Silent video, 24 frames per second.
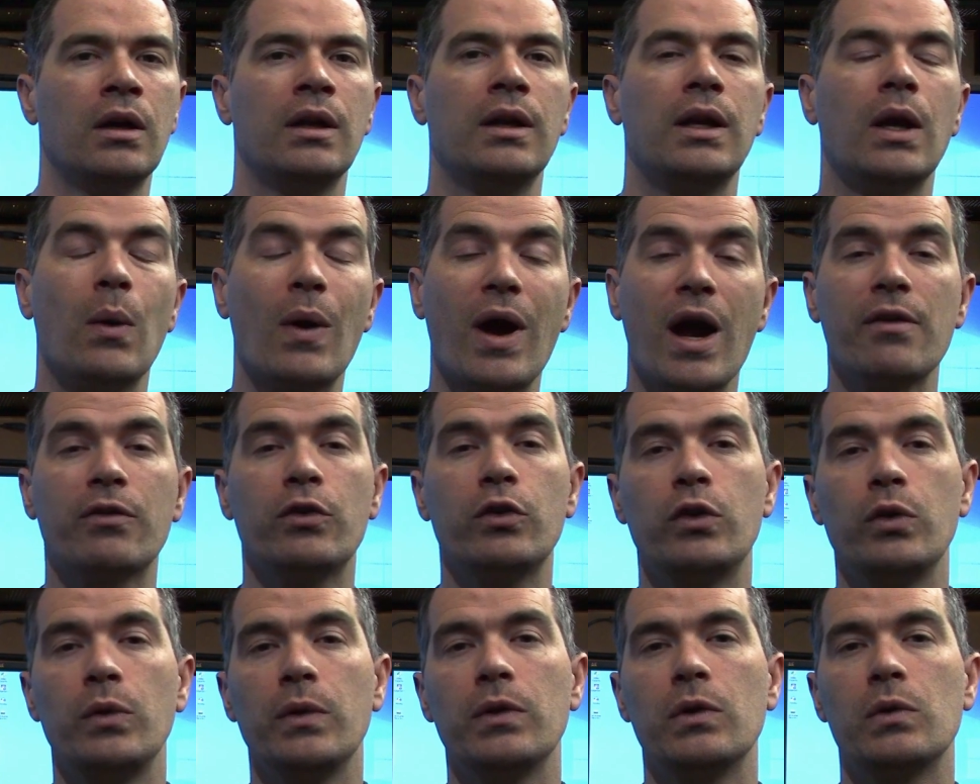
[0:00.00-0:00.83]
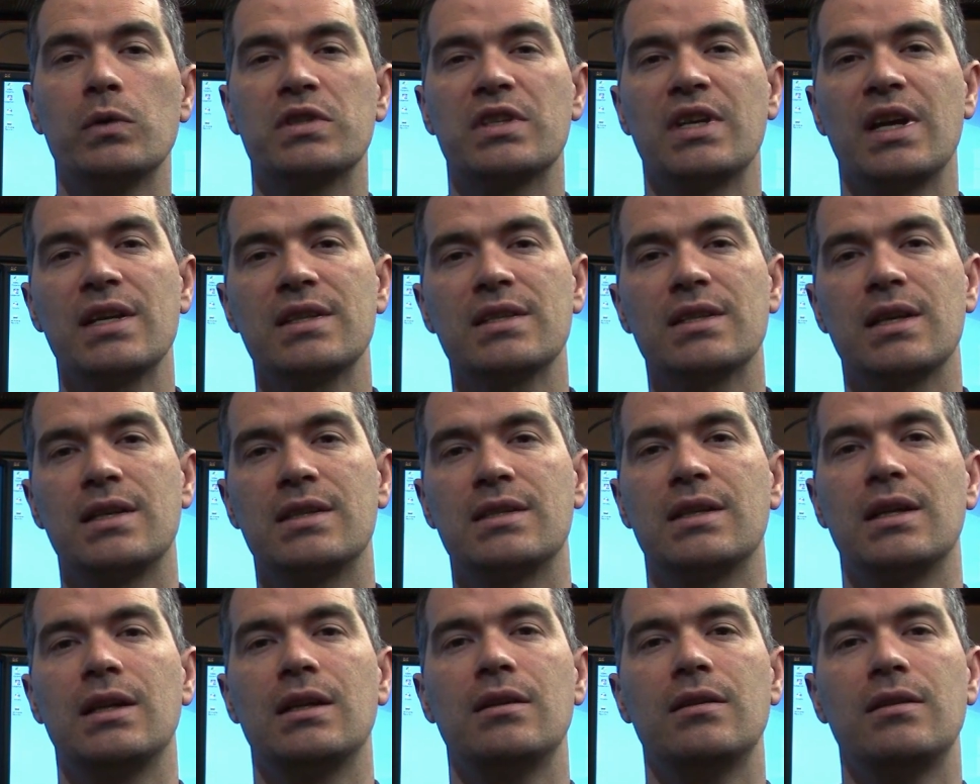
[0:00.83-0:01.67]
Now after doing those tests, I
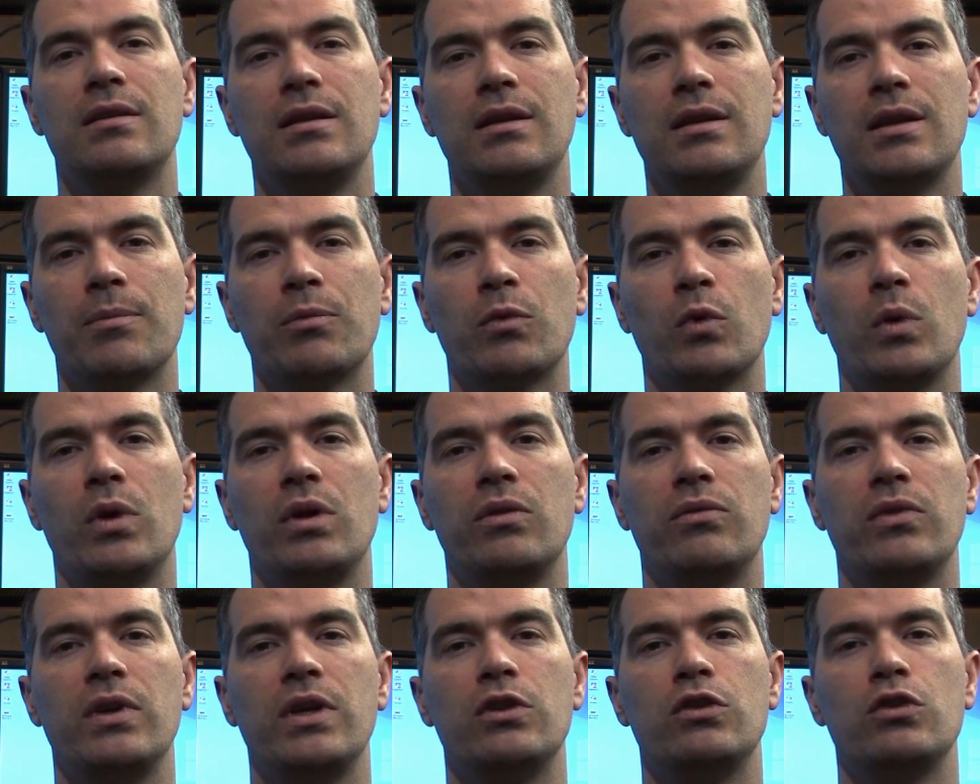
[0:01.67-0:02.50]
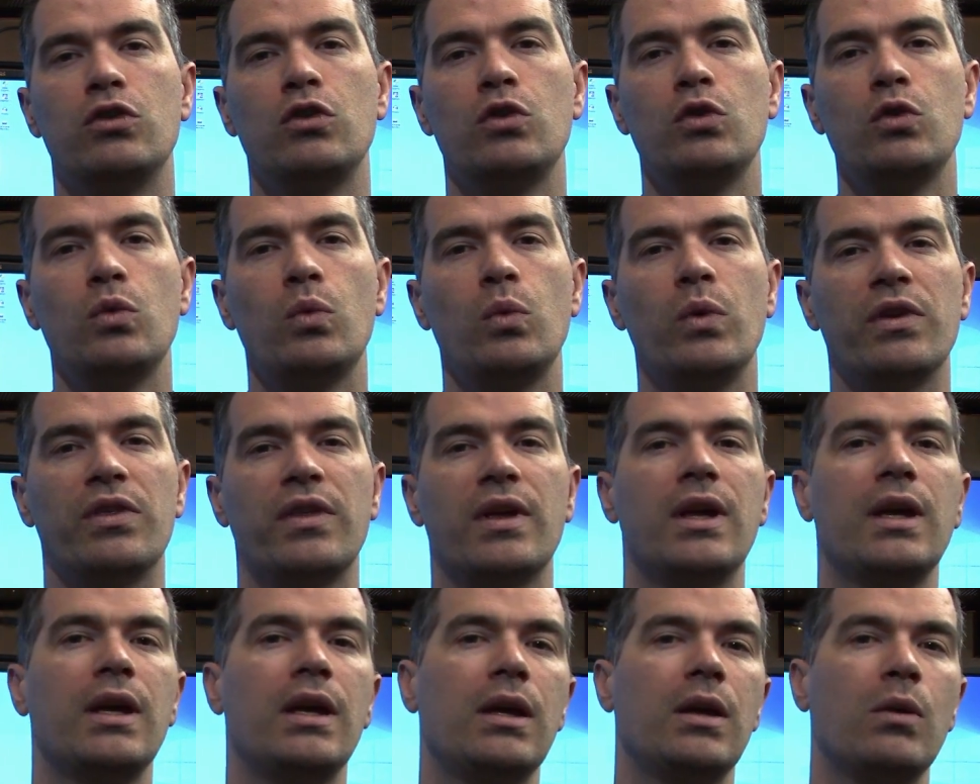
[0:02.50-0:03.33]
sanded the Neptwin V2 with
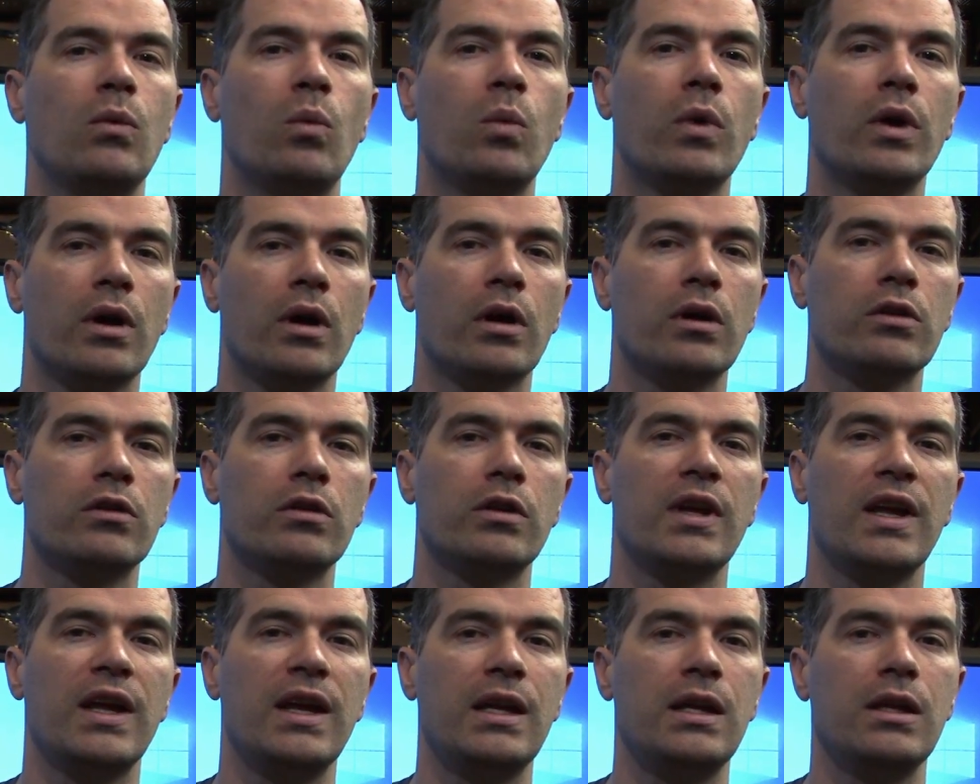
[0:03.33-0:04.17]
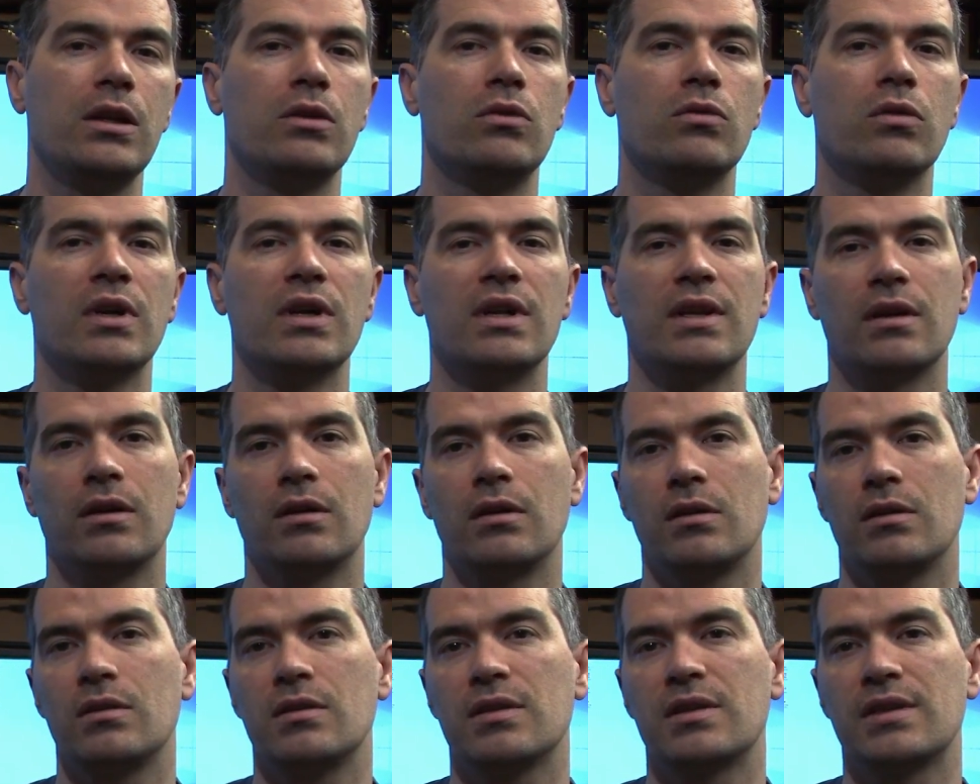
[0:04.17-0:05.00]
a 180 grit
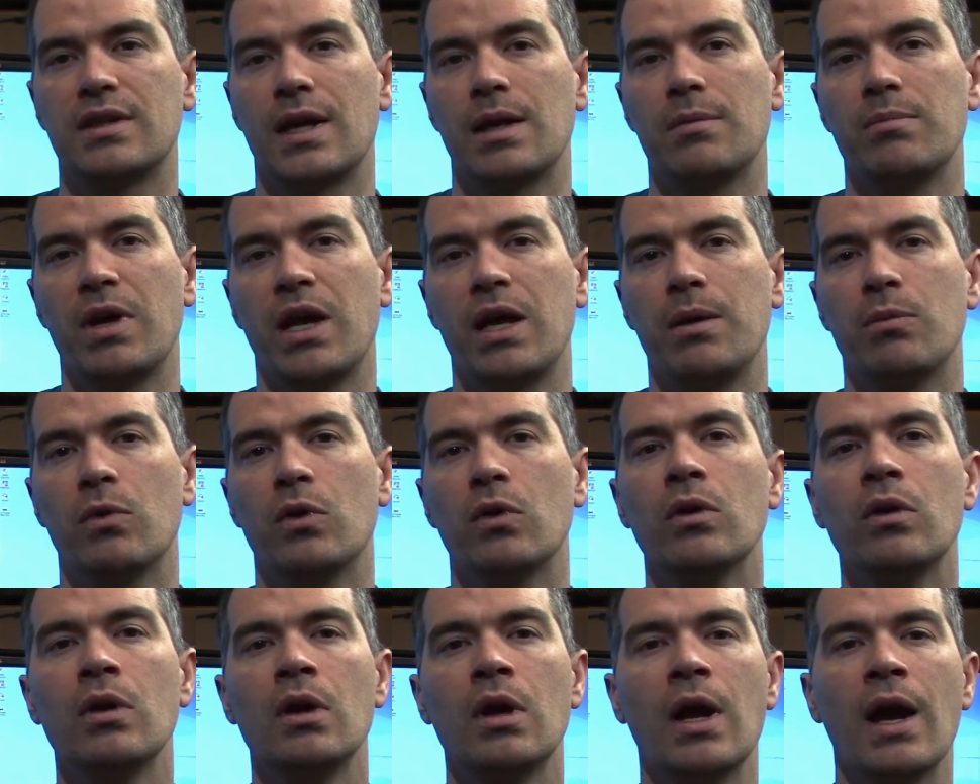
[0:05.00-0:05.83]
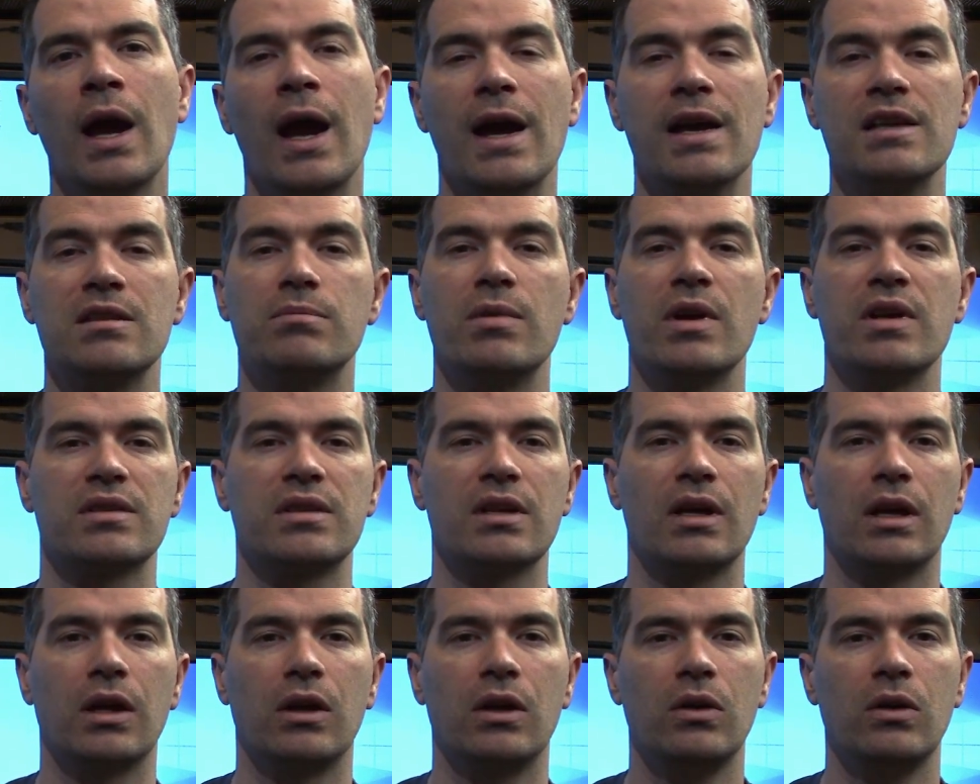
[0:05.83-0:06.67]
sandpaper as best
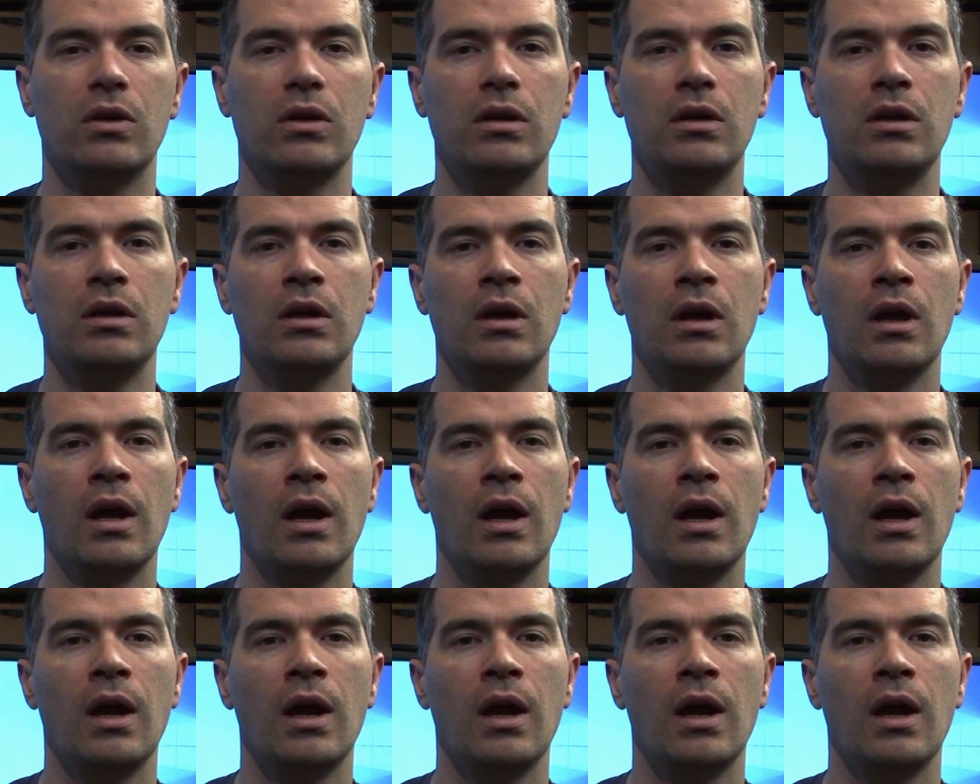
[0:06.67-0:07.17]
I could,